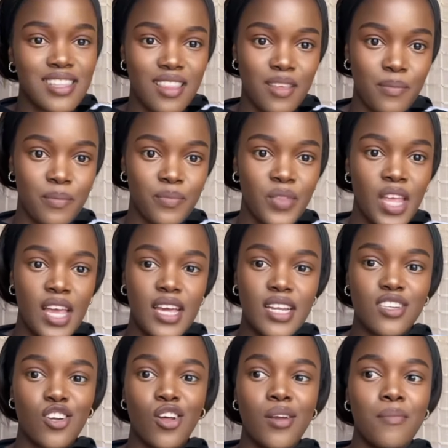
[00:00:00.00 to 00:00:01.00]
them. It did
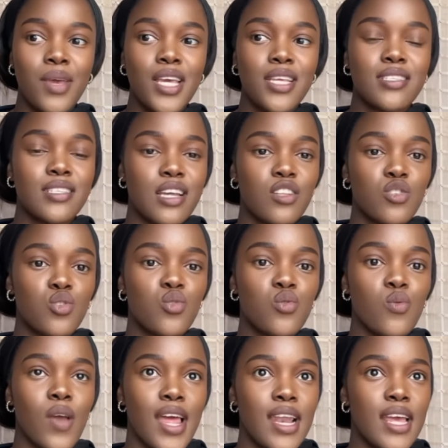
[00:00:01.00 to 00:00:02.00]
not make sense to
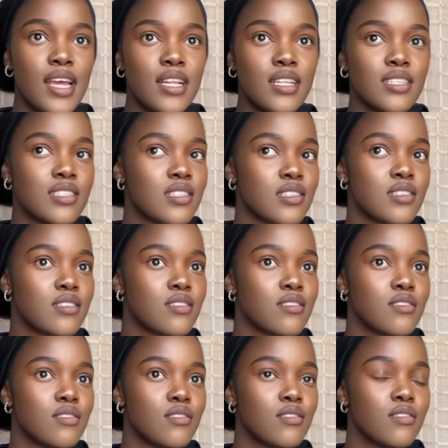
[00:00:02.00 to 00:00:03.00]
Elaine's
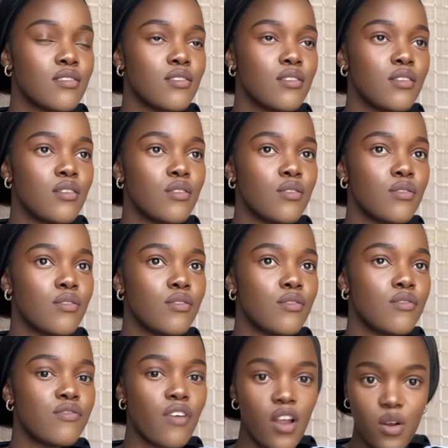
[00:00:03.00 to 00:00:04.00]

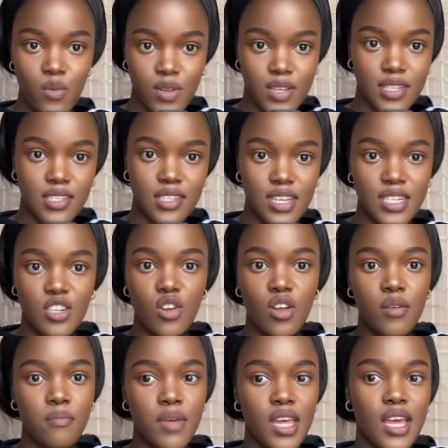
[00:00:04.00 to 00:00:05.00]
followers. It did
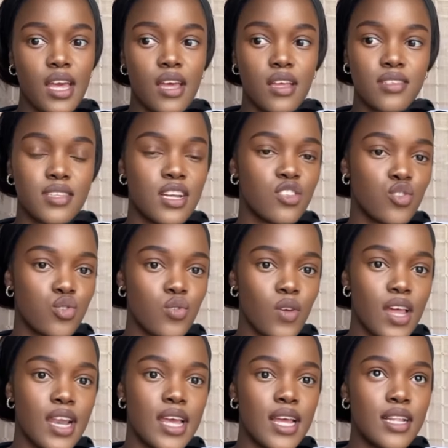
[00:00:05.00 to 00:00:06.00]
not make sense to
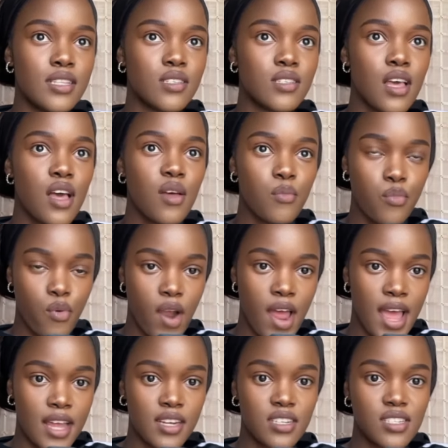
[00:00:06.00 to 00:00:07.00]
Elaine's
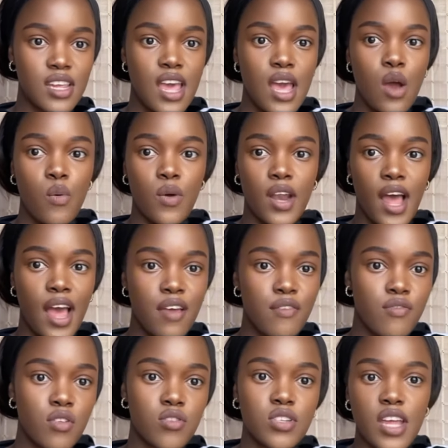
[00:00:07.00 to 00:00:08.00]
brand. When I
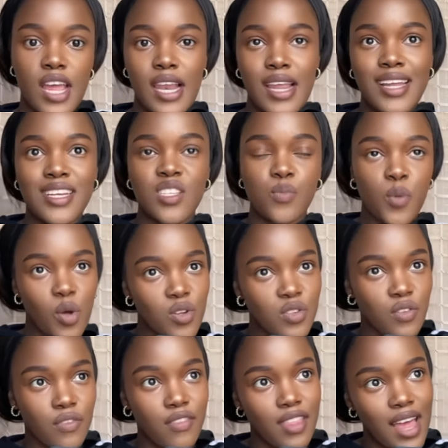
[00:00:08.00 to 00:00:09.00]
followed Elaine, it's because
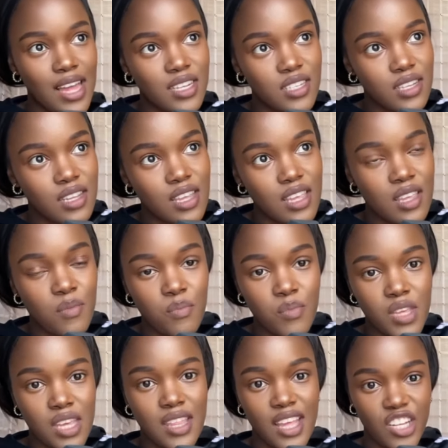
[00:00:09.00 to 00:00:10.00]
of that
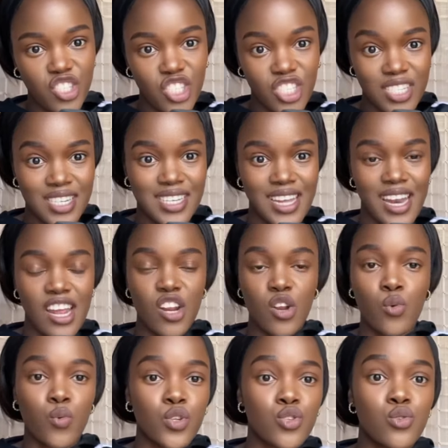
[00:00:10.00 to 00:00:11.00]
EP that she did, and
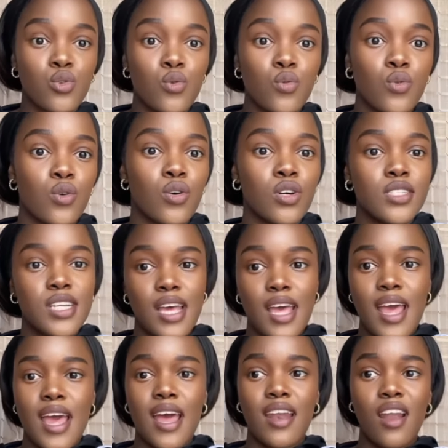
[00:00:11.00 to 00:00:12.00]
it was so good.
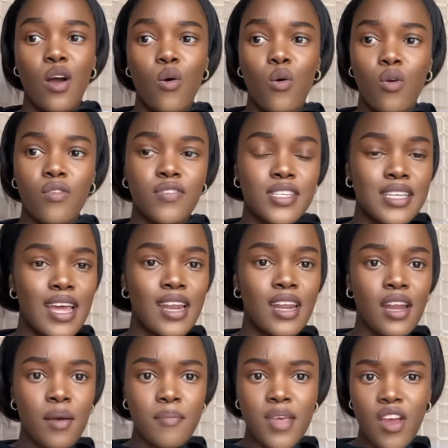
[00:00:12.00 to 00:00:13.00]
And now all of a sudden
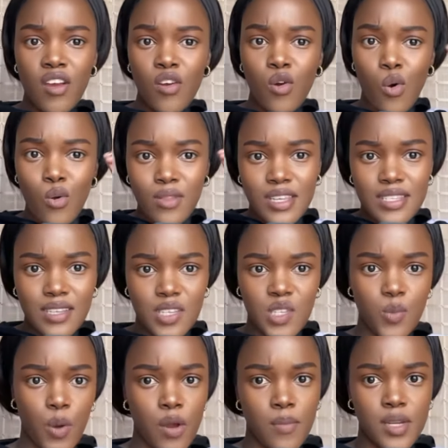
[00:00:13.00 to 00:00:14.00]
I'm hearing all these
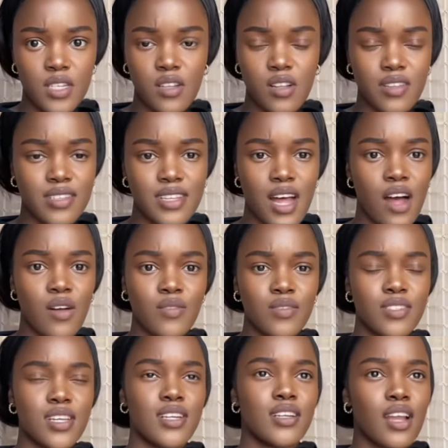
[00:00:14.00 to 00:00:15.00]
experimental sounds,
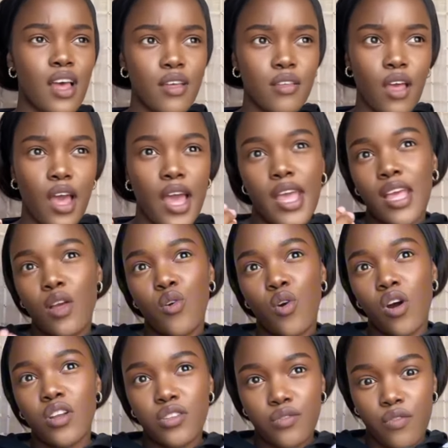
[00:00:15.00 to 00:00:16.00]
and I
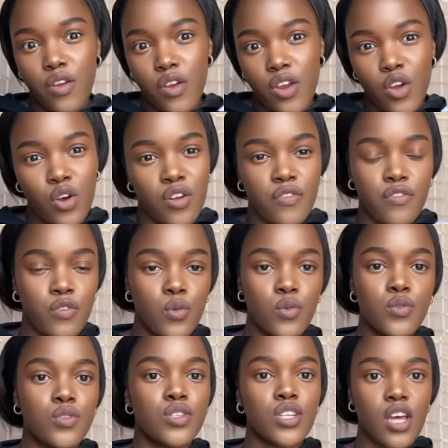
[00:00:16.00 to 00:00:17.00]
got very
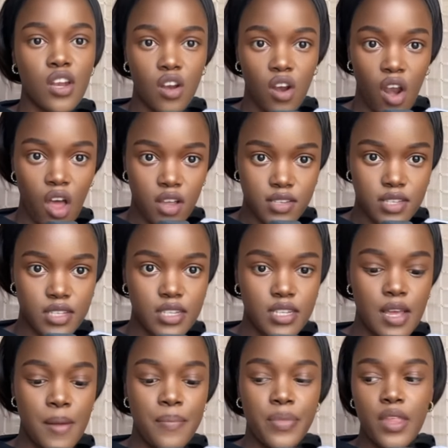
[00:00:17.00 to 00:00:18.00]
confused and lost.
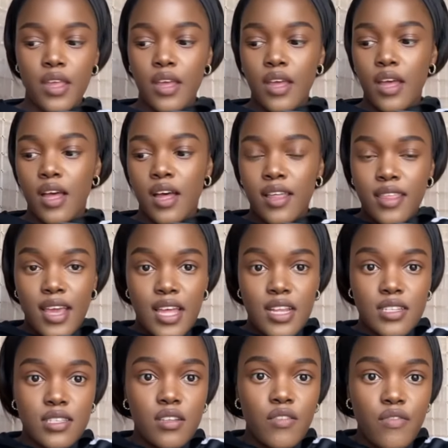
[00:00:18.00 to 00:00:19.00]
They can
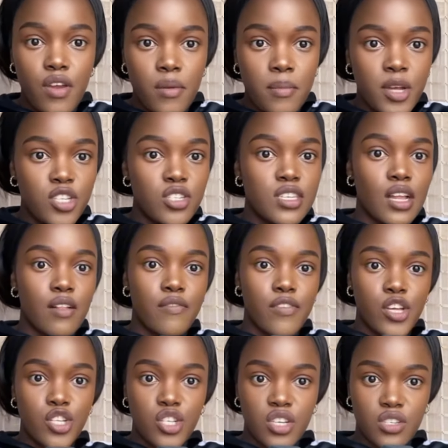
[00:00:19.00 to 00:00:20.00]
still very much
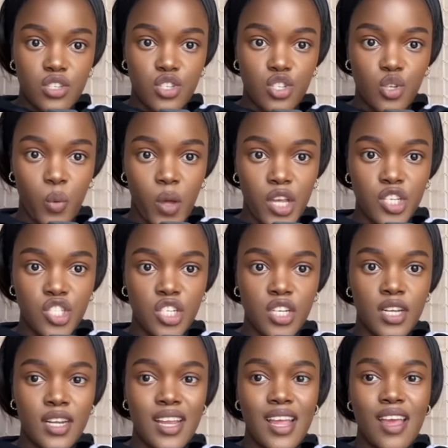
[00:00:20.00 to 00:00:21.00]
salvage her
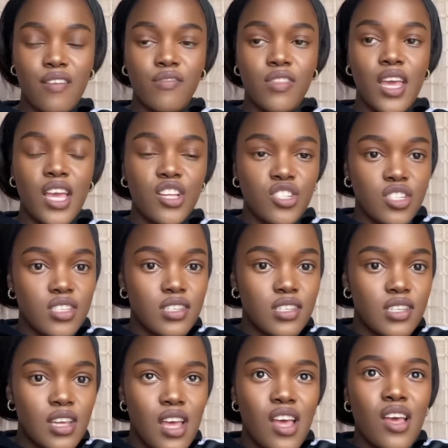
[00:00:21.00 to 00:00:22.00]
situation if they can just,
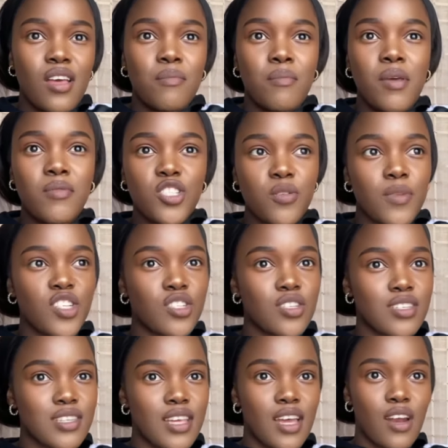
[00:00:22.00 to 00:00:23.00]
maybe she must
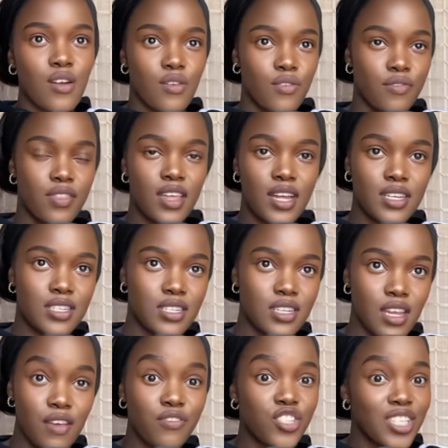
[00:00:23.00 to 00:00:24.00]
just get out of that,
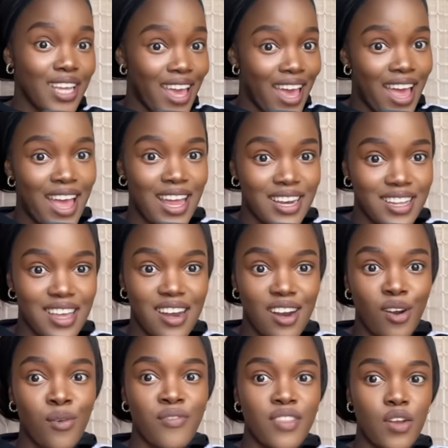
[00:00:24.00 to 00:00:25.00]
if she can get out
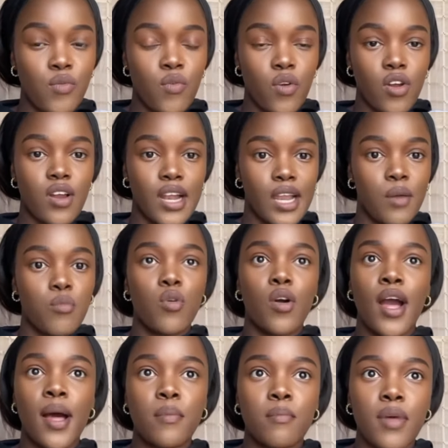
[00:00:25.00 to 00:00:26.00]
of that record label,
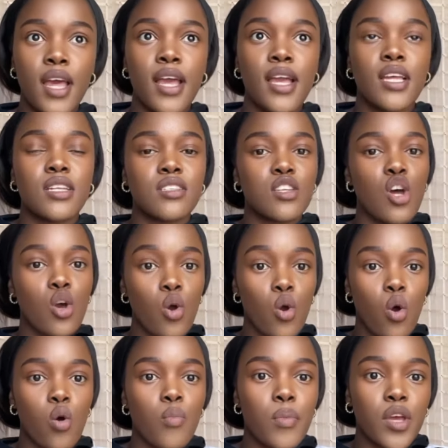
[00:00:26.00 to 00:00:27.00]
come back and
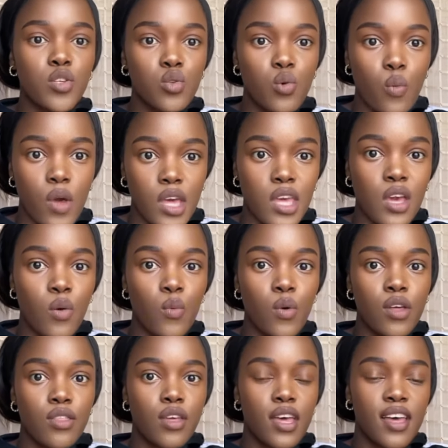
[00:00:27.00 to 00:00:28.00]
go back to working
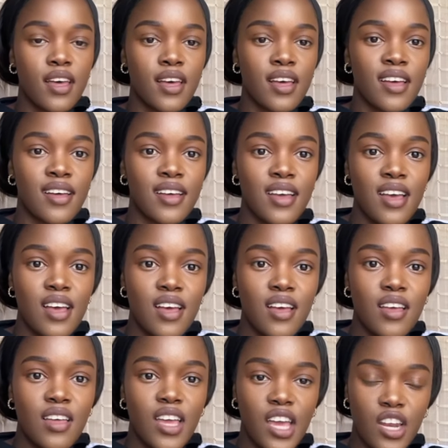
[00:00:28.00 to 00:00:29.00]
with her
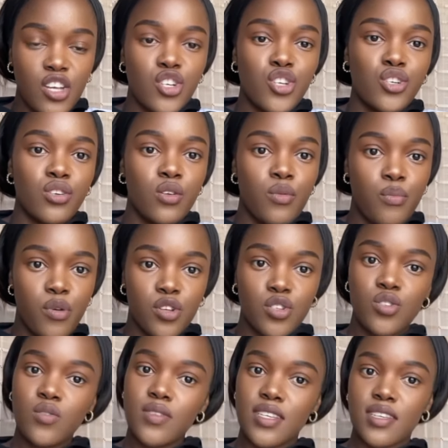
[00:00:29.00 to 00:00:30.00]
initial
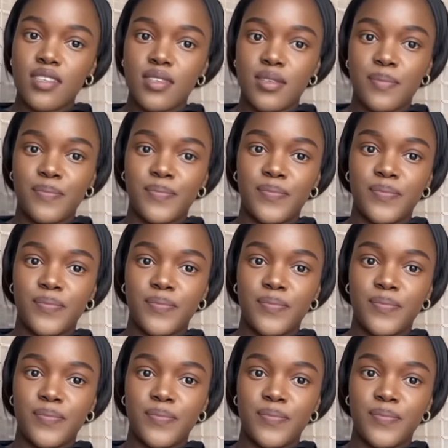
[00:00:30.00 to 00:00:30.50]
producers.